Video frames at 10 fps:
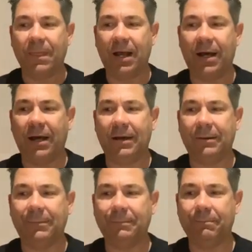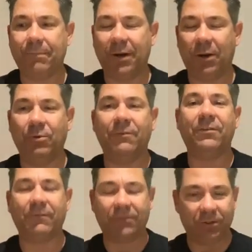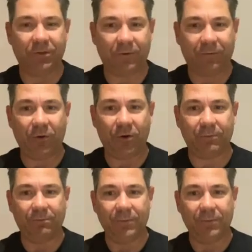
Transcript: But I would have loved to have heard.